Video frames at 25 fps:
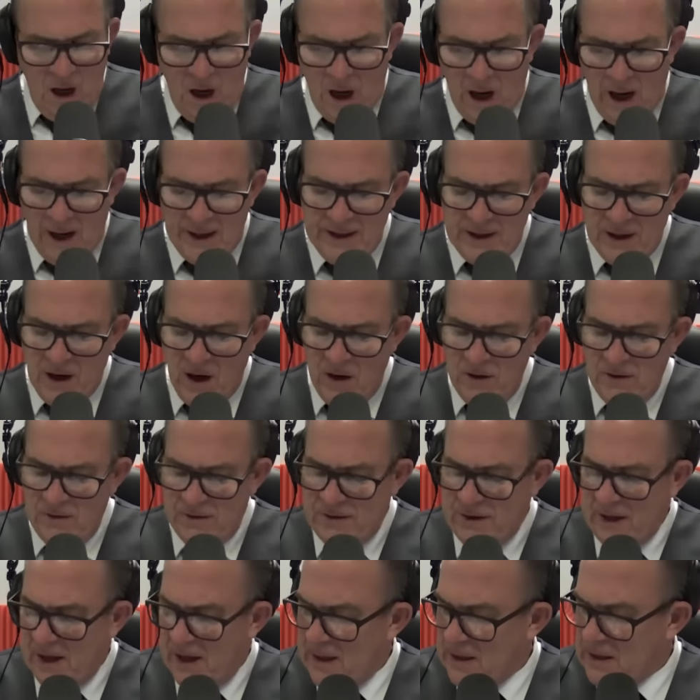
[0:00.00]
I note
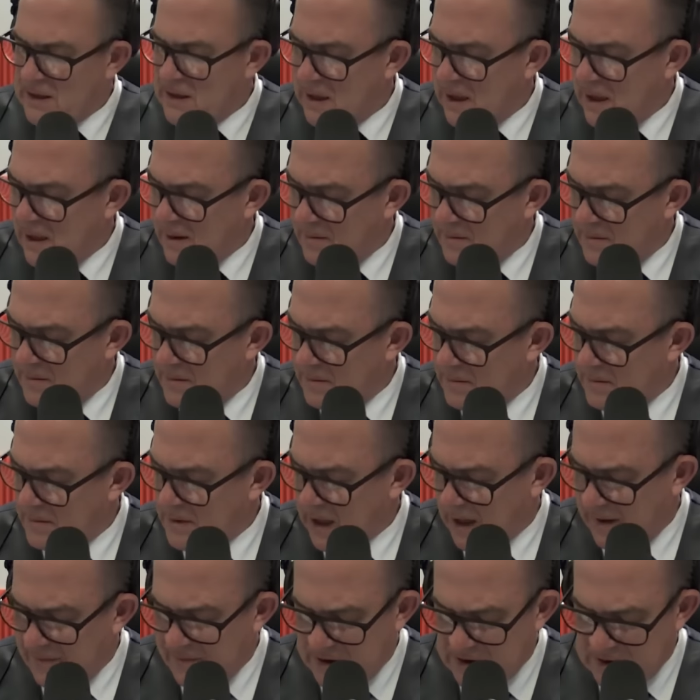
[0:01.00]
that um,
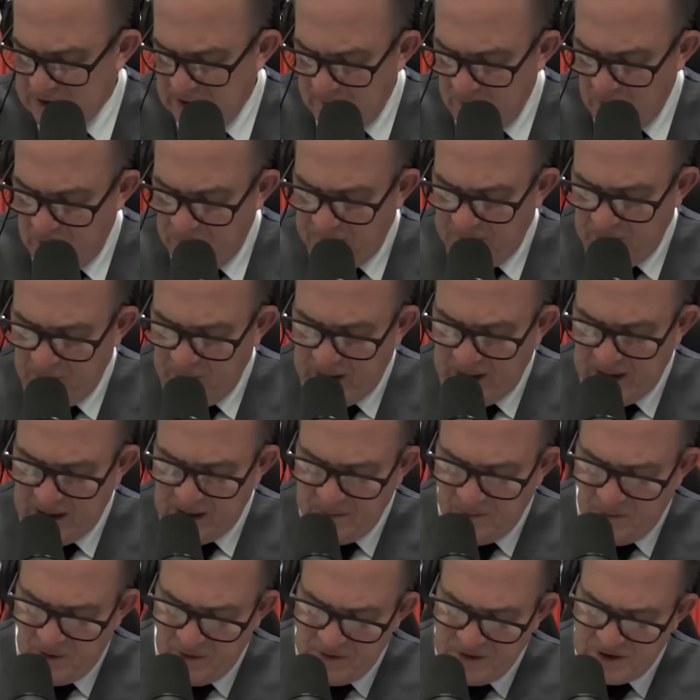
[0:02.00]
David Seymour, in fact, we
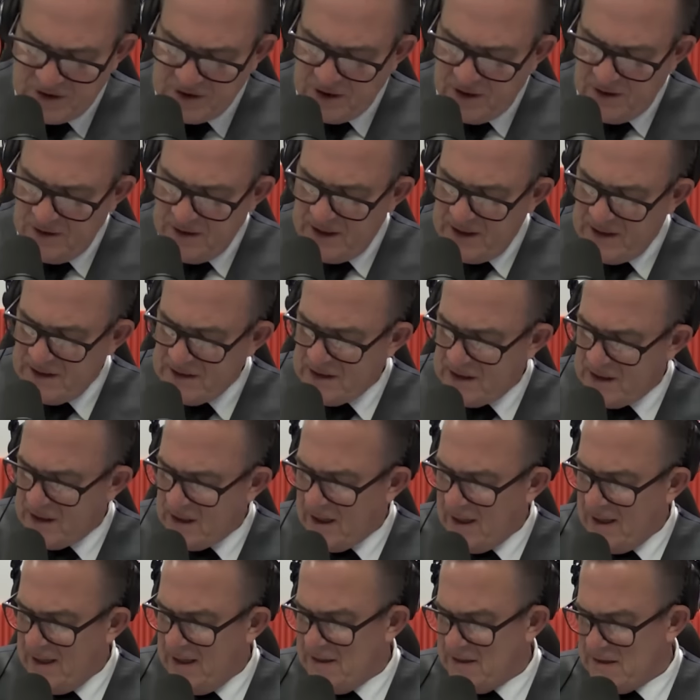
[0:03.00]
had him on the show
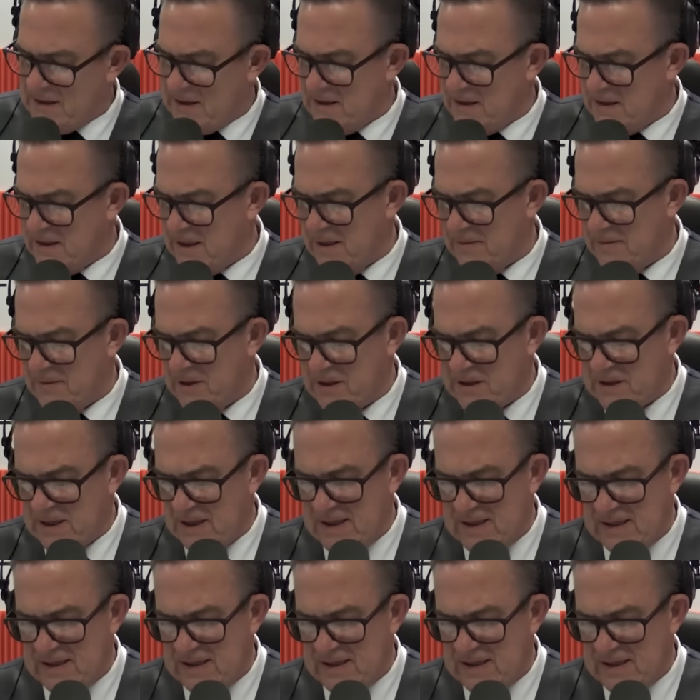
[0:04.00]
yesterday, has condemned this.